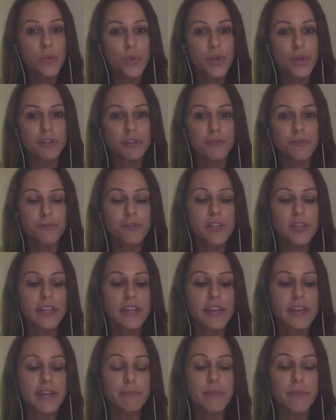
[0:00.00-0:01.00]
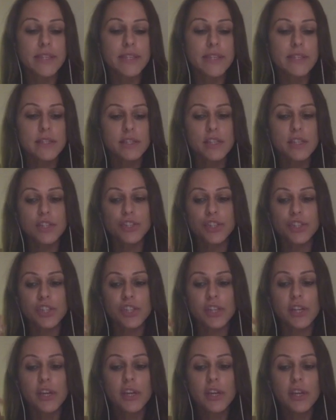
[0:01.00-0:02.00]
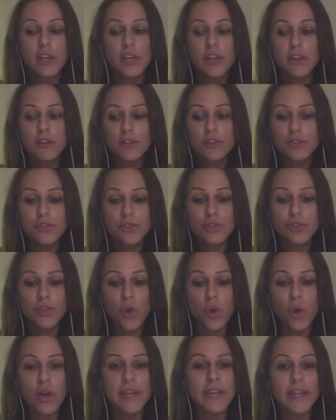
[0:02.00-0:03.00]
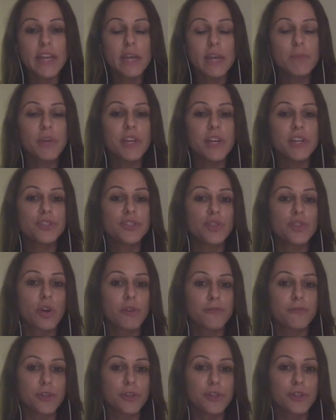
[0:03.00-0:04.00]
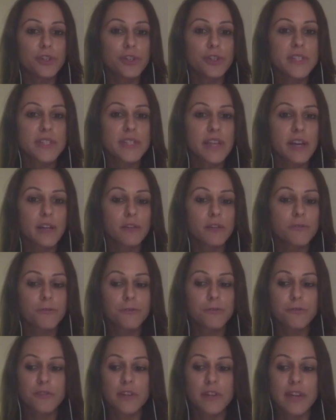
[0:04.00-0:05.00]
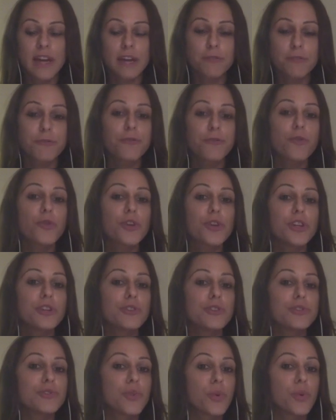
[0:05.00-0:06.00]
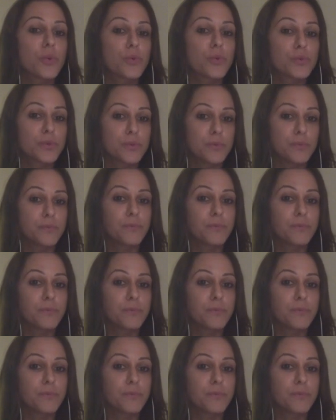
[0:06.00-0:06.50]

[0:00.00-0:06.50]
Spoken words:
What are you feeling? And basically she saw an image of herself at 4 years old.